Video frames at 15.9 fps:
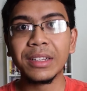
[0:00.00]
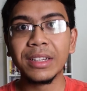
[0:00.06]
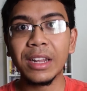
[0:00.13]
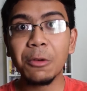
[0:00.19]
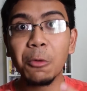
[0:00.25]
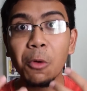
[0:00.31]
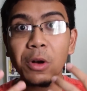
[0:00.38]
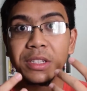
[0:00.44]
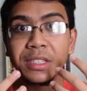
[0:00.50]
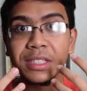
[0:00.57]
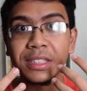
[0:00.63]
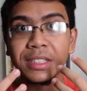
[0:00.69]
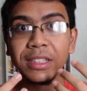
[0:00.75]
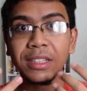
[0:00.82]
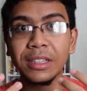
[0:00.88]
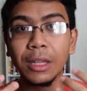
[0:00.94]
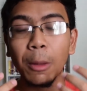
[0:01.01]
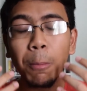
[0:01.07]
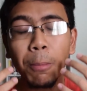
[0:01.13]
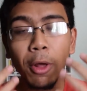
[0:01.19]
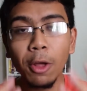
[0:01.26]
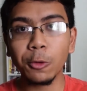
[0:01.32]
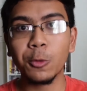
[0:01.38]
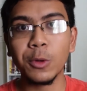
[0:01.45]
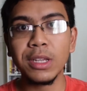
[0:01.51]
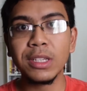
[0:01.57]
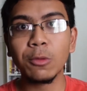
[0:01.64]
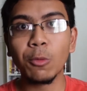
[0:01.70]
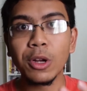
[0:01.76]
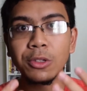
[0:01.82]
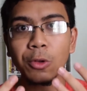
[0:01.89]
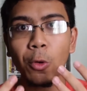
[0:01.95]
The plot
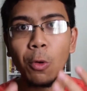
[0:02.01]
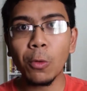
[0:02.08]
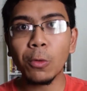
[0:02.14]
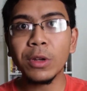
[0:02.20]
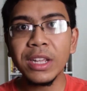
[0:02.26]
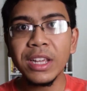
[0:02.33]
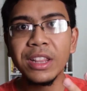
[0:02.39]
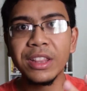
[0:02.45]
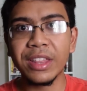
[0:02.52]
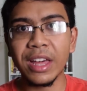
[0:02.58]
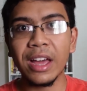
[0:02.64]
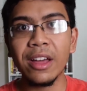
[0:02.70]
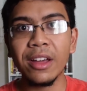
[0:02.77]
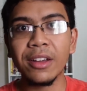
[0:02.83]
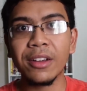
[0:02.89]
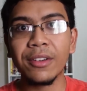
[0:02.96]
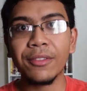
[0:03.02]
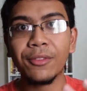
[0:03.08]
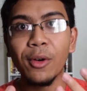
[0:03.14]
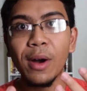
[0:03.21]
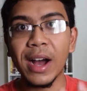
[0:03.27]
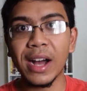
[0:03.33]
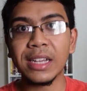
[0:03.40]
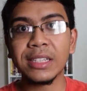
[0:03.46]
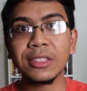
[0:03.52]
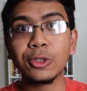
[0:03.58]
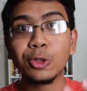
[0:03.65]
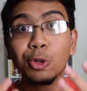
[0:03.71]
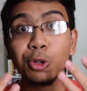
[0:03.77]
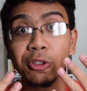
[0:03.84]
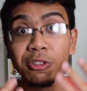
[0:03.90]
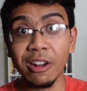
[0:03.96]
twist was only there for us
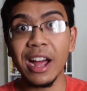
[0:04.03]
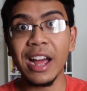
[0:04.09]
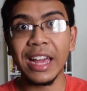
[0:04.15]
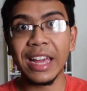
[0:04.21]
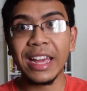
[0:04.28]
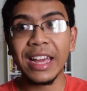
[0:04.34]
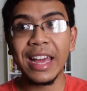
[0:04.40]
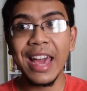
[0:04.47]
to cry.